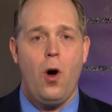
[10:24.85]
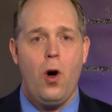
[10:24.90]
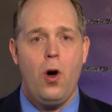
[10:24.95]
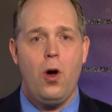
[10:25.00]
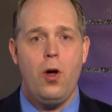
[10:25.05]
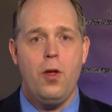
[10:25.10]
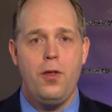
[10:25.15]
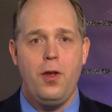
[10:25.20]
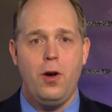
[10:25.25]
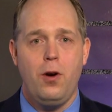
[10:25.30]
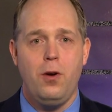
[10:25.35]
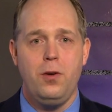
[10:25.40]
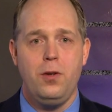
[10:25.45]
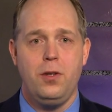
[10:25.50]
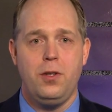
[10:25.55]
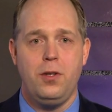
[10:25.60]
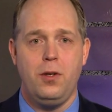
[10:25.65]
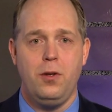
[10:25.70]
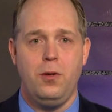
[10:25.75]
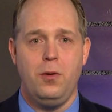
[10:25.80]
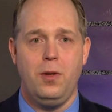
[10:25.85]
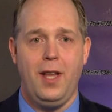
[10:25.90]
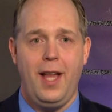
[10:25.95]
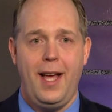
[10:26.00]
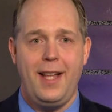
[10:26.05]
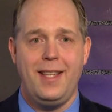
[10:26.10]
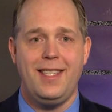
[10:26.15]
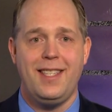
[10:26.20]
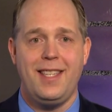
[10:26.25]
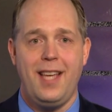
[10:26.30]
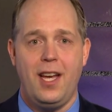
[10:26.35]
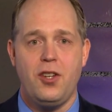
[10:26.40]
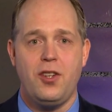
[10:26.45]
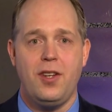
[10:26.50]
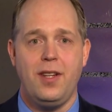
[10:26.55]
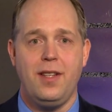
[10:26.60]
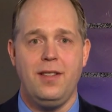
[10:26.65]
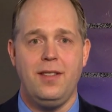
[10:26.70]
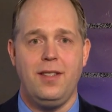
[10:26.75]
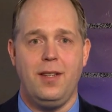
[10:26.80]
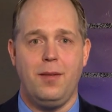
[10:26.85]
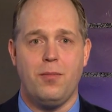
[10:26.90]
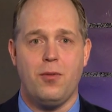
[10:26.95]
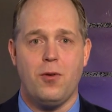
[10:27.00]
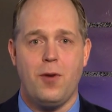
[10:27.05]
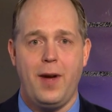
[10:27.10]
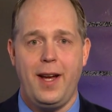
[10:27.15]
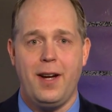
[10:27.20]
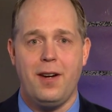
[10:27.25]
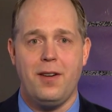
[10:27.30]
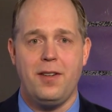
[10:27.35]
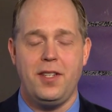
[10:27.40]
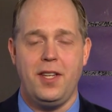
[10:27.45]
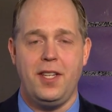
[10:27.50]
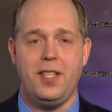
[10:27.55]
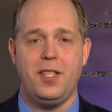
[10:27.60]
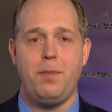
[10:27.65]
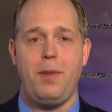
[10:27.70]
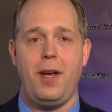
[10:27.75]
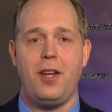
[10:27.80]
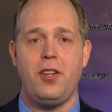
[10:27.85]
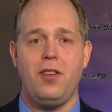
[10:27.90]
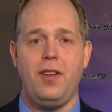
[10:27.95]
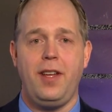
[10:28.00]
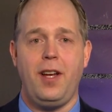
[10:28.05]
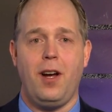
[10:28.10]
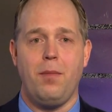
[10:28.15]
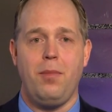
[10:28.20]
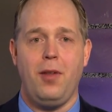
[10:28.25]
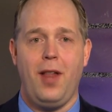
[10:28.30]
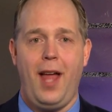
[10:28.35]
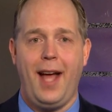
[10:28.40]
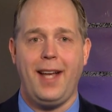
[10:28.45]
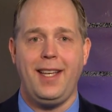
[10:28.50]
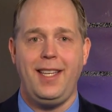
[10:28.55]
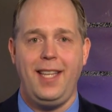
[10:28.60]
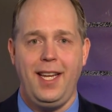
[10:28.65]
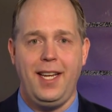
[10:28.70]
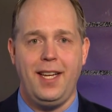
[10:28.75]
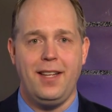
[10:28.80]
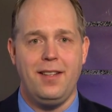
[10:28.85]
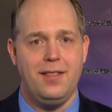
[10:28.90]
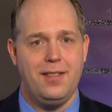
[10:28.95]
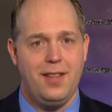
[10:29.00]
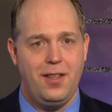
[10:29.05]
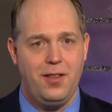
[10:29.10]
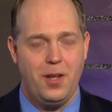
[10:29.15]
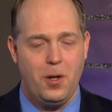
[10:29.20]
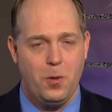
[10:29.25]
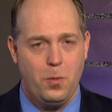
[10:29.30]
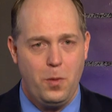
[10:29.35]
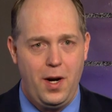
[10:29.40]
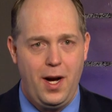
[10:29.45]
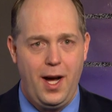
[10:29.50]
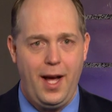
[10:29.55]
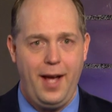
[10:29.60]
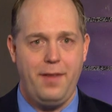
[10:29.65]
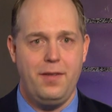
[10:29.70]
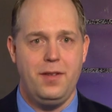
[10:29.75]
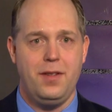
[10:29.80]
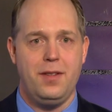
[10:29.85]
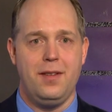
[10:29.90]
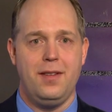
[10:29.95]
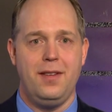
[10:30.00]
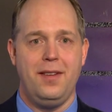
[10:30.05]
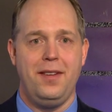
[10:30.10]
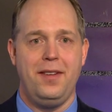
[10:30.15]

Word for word: all those who led sessions and prayers, especially our black deacons and their wives,